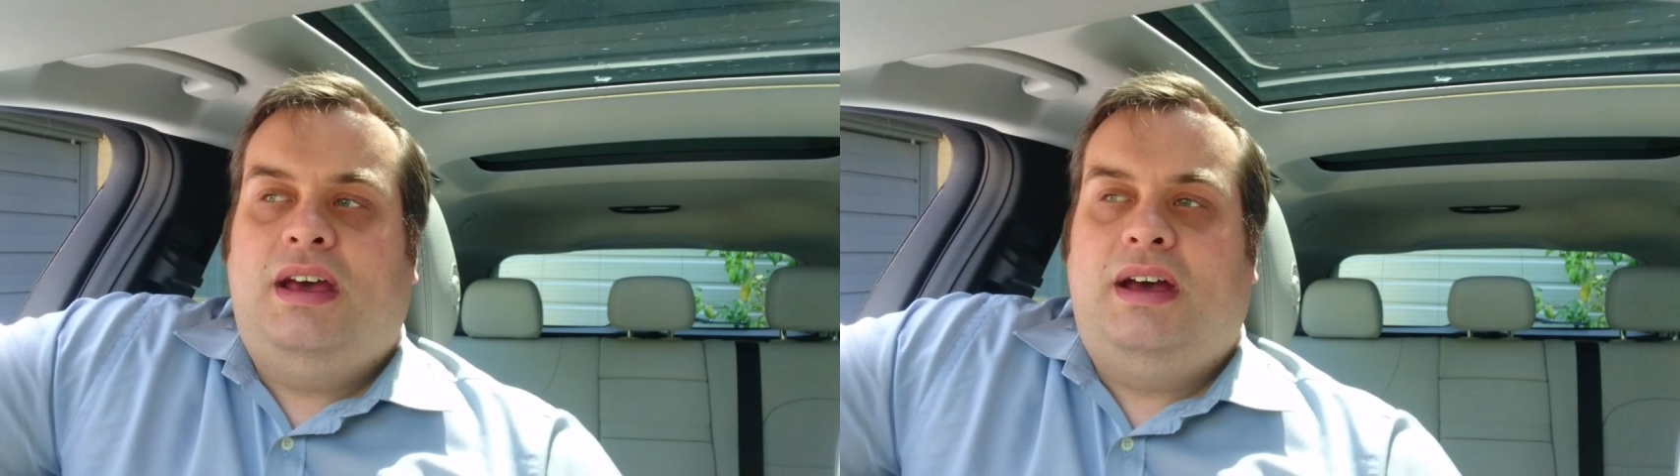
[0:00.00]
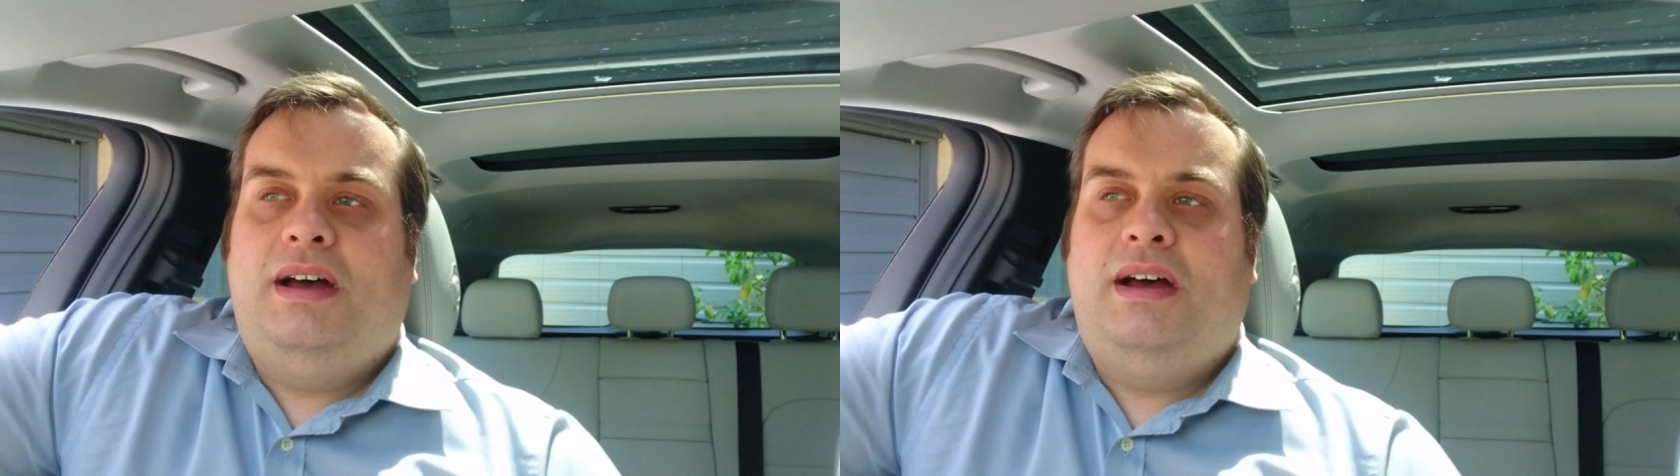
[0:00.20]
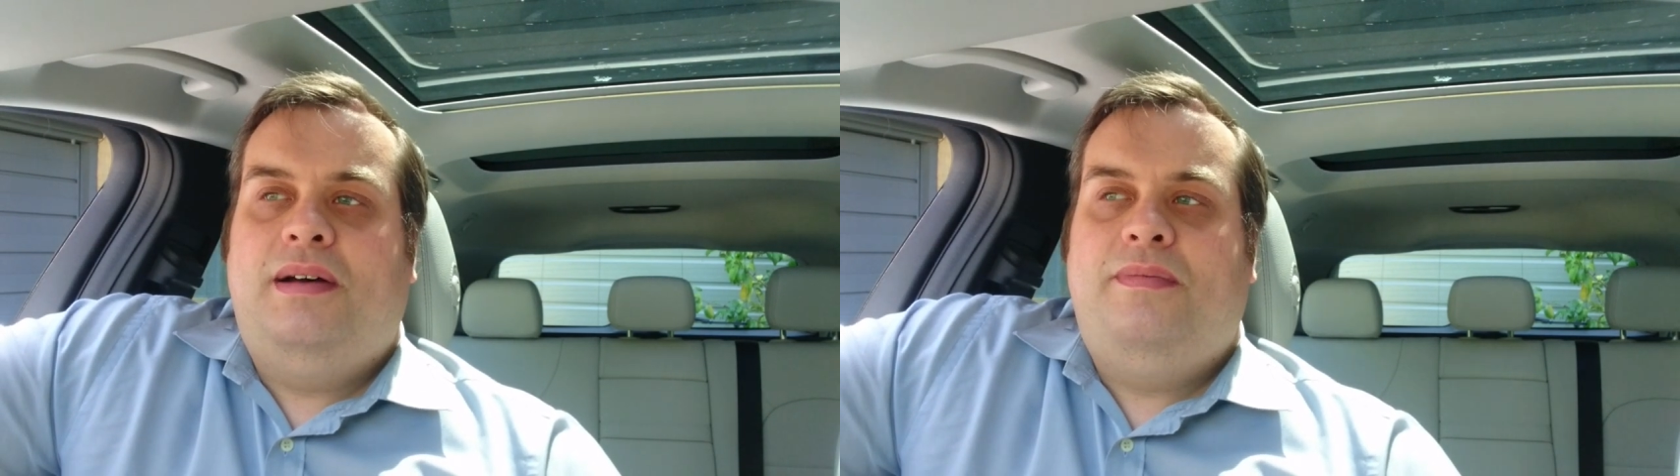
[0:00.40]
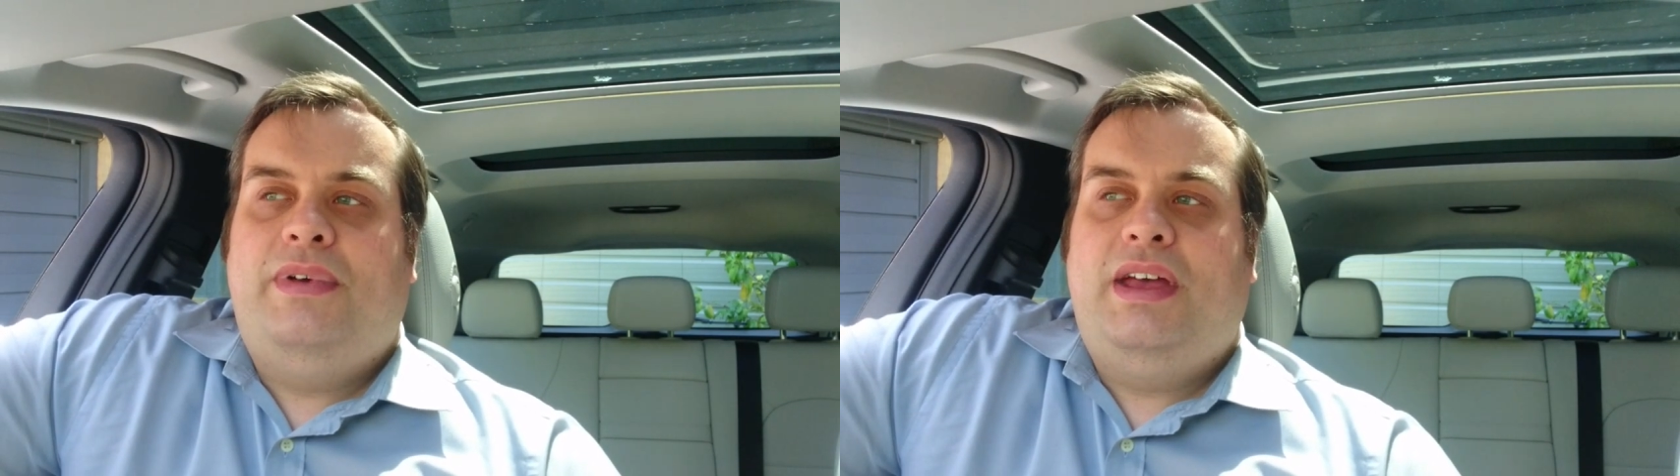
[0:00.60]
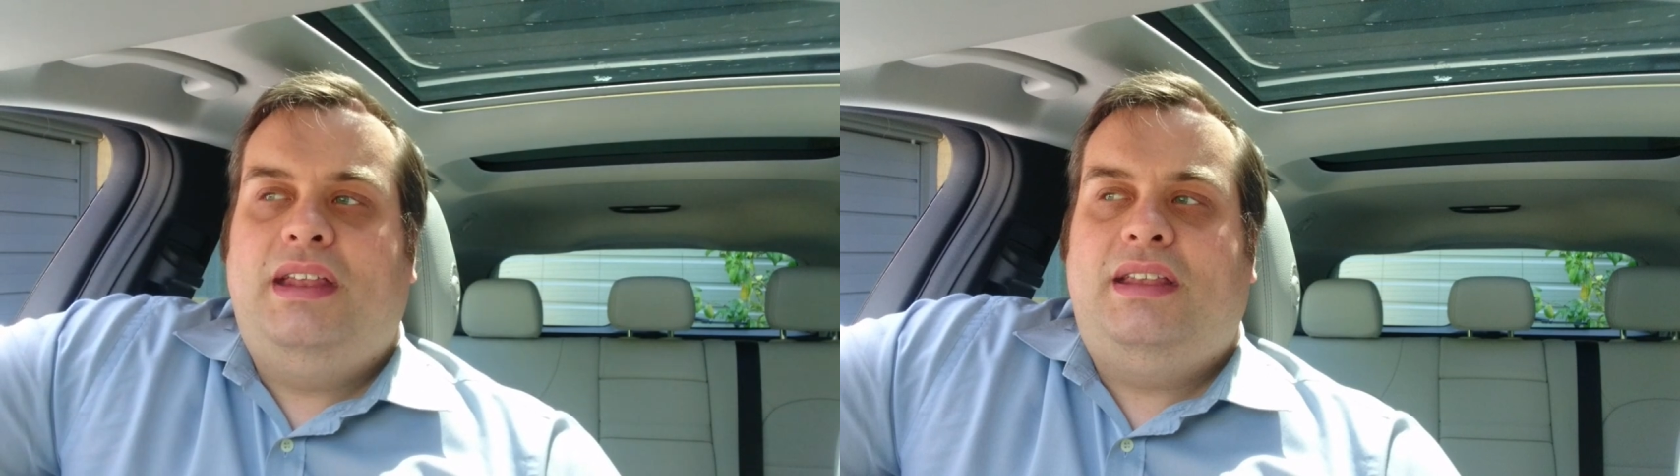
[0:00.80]

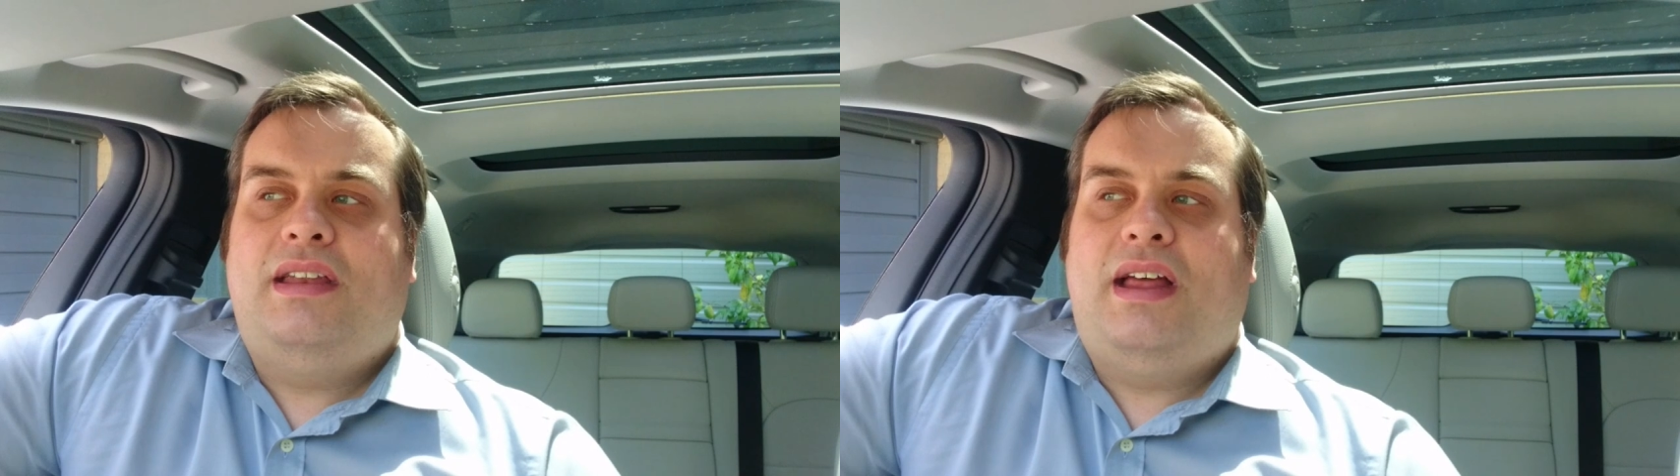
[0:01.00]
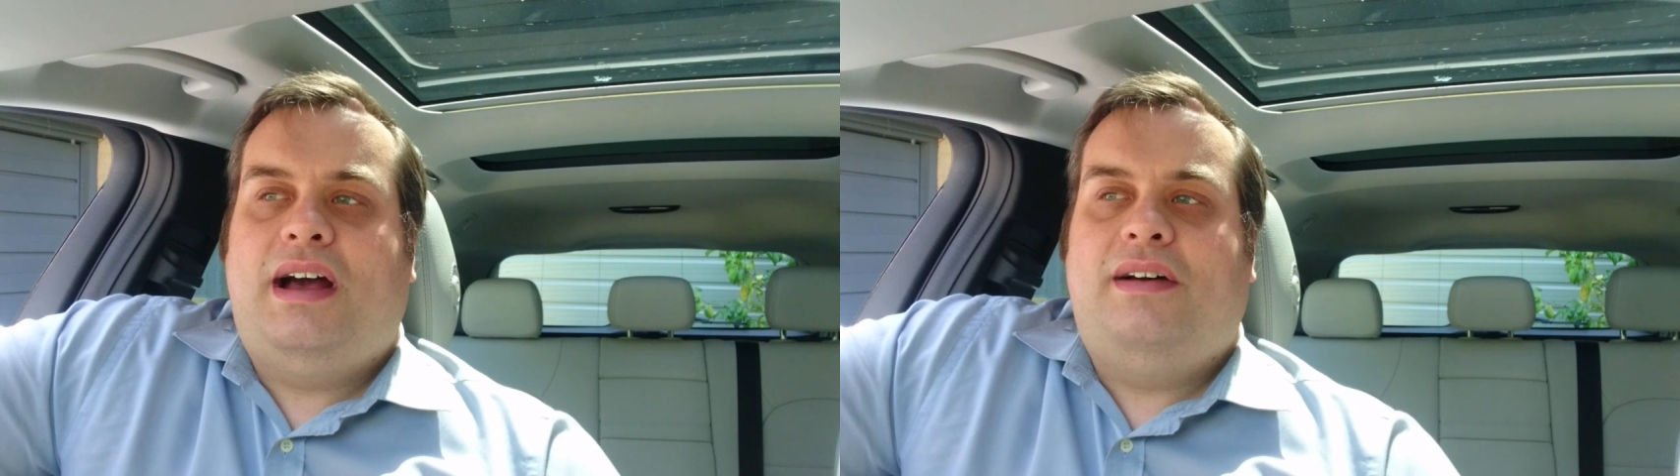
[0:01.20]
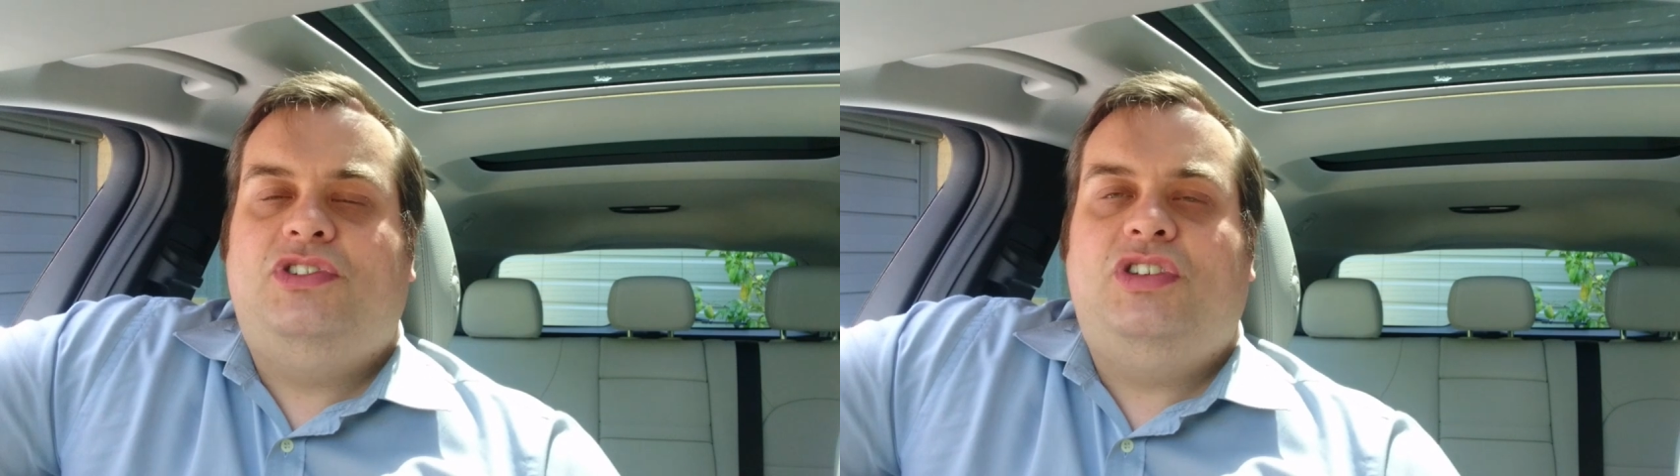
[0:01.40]
Um, it didn't have